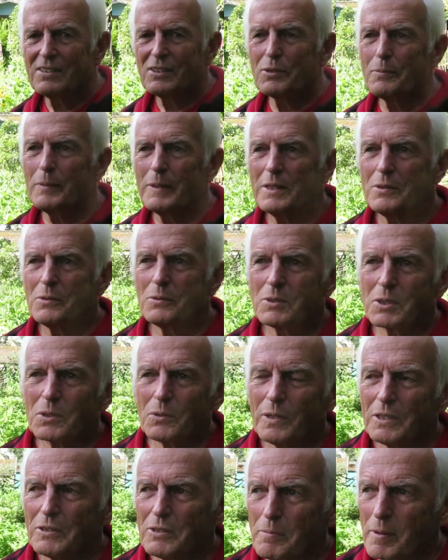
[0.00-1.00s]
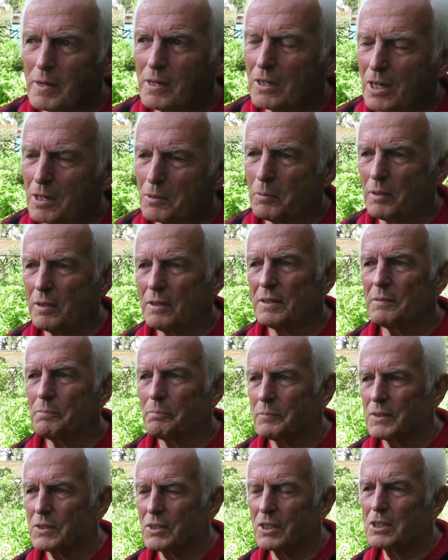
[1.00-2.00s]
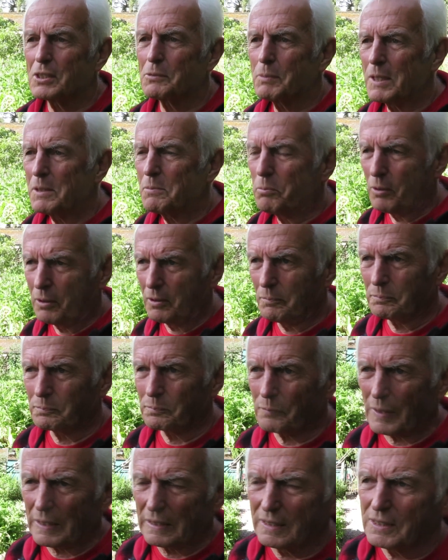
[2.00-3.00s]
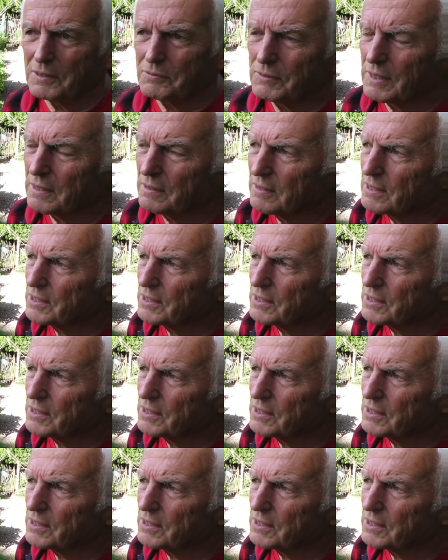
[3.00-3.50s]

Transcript: To me it was quite remarkable that 6 people lived in